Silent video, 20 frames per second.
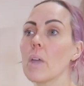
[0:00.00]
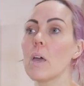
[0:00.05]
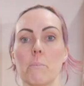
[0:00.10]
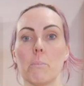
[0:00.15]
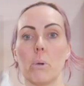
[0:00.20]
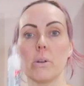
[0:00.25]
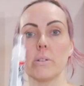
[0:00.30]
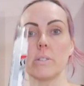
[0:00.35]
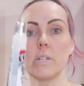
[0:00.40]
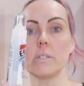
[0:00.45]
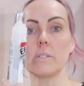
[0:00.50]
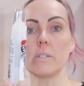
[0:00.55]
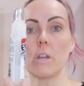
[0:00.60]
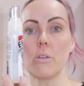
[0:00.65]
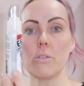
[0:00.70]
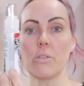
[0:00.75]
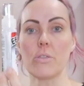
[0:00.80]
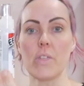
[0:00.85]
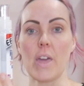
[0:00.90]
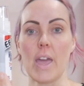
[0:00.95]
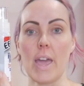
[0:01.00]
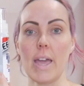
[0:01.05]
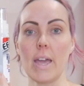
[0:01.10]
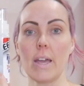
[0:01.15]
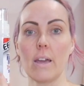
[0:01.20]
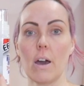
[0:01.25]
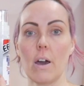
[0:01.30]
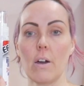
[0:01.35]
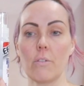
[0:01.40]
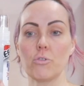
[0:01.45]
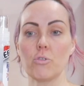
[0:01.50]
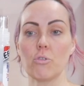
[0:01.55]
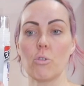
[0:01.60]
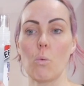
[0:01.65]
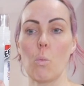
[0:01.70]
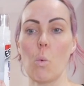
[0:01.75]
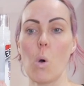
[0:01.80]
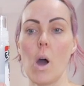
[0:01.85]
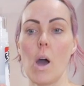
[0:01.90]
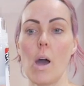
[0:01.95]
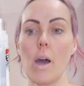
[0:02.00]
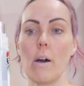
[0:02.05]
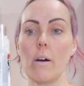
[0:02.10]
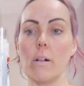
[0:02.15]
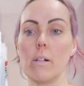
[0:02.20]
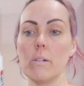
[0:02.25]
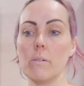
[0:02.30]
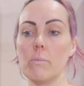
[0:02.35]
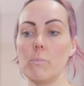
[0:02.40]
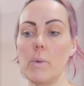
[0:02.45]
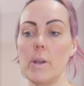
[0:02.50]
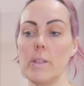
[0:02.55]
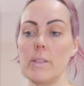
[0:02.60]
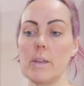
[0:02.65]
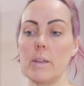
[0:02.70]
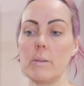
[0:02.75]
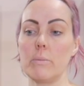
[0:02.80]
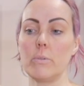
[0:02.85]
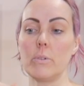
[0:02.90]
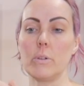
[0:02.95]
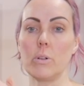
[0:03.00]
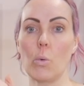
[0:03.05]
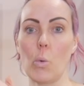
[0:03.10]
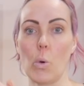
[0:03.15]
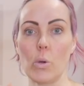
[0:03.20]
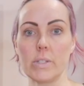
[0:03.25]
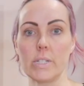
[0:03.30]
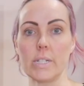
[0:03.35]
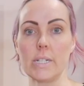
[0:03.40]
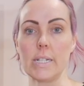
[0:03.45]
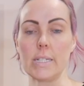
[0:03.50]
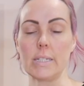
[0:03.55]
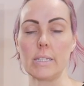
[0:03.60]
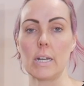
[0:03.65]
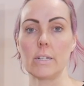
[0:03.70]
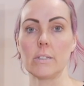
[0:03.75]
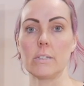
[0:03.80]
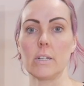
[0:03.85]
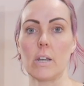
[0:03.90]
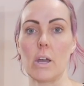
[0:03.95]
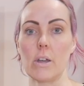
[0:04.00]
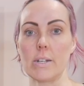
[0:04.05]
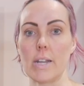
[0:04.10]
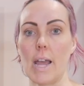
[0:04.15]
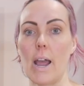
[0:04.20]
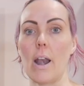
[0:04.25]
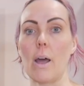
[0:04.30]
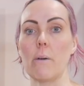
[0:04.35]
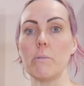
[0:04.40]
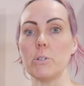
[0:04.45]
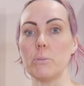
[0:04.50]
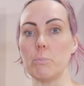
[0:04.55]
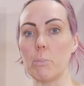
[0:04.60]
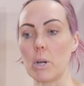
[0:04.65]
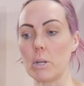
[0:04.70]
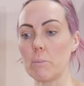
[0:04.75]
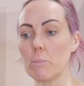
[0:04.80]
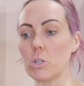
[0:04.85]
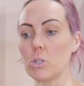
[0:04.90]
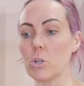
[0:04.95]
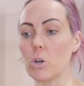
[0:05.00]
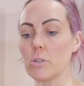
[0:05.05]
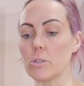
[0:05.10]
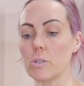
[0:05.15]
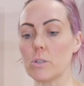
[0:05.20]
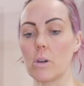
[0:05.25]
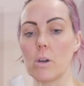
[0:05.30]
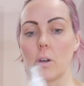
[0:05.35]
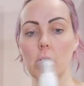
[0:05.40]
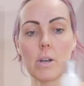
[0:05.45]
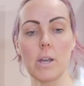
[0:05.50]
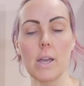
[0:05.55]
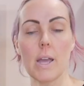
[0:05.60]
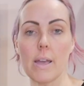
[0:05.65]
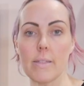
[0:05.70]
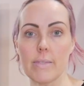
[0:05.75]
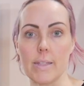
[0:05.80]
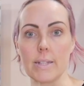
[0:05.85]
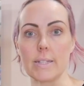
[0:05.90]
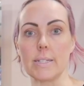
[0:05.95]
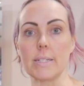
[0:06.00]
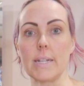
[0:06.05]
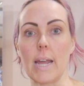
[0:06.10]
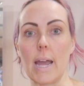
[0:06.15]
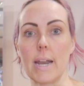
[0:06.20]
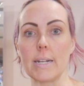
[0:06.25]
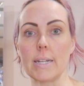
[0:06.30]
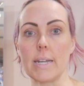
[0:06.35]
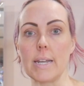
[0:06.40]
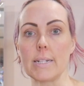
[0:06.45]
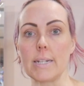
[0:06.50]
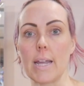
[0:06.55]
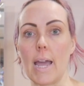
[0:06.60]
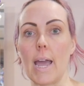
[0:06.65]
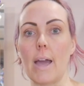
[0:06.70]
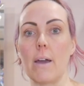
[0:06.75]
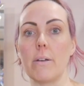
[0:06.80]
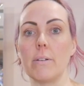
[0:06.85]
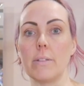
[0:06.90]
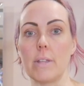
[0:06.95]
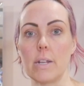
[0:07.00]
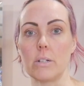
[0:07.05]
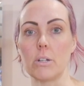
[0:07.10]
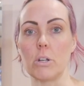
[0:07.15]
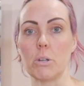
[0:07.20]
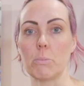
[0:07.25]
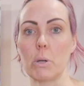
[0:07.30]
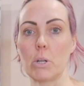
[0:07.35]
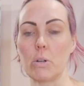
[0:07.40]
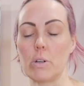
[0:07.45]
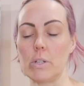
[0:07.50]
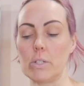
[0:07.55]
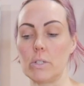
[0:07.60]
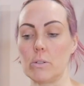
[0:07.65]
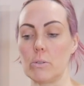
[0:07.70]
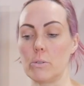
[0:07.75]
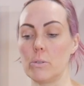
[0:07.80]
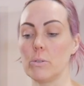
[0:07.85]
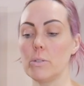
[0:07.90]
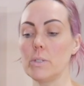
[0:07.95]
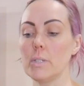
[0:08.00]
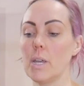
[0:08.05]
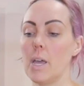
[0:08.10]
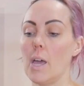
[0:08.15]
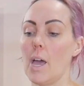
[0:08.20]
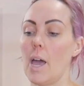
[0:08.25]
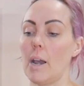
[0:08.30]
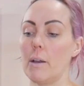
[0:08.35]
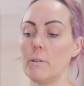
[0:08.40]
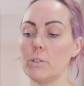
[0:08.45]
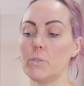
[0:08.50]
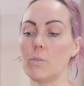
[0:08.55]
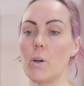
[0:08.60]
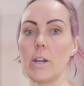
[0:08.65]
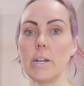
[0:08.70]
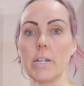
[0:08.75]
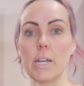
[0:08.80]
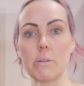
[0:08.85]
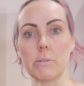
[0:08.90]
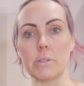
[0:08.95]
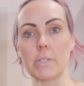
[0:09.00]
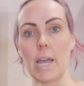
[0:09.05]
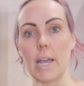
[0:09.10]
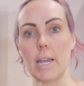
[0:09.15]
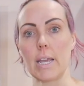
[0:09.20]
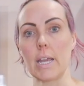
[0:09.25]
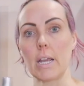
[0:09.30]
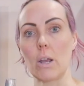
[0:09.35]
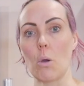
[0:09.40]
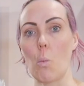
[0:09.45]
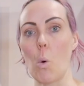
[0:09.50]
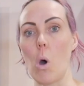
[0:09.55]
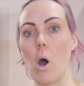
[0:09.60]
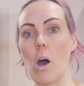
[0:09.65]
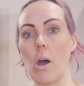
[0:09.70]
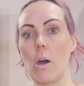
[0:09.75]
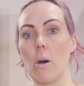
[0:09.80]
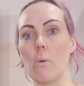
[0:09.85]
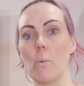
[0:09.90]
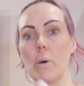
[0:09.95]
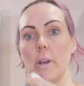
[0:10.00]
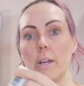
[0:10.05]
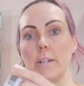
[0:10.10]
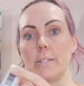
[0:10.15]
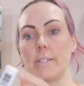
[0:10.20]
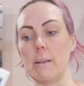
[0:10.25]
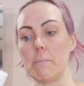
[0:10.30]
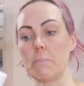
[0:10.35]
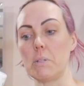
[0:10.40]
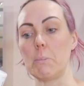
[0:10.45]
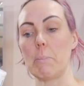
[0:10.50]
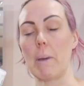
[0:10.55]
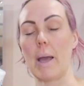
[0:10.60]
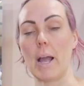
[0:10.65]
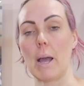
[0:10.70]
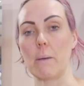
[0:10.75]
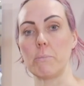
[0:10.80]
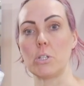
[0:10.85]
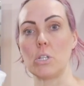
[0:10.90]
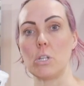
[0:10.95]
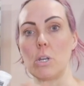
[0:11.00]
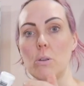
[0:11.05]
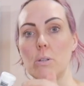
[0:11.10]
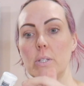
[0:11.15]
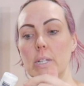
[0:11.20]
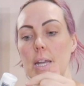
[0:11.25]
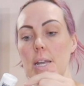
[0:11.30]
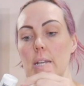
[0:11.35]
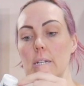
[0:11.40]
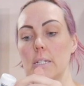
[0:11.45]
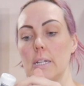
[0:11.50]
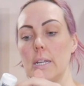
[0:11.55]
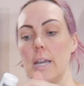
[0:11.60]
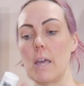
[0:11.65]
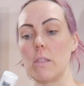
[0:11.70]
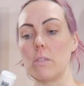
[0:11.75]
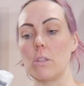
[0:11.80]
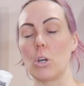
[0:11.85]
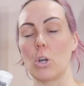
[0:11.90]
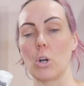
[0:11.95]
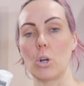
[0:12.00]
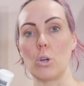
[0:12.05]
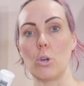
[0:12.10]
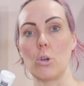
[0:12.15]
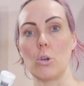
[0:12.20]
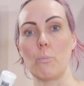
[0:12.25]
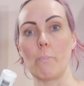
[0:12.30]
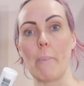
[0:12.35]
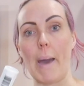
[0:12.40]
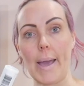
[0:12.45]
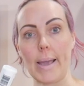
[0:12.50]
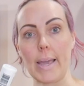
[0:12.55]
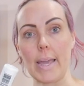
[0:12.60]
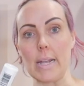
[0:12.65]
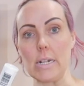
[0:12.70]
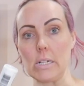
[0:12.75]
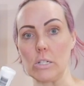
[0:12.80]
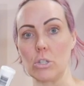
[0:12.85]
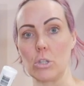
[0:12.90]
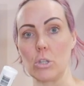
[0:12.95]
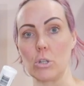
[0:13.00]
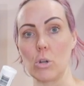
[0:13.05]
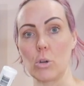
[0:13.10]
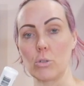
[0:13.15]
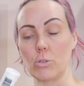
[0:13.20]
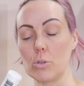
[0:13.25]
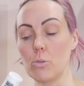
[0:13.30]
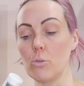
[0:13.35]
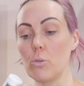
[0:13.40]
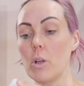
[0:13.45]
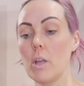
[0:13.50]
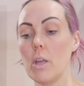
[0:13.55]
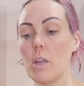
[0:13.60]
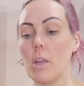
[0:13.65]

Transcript: Because it's so thick, after a while, when the quantity starts to go down, I was putting my dots on, then standing it down, and then doing my crystals. And I was finding it was taking a while when I tipped it back up to use again to get the glue back into the nozzle.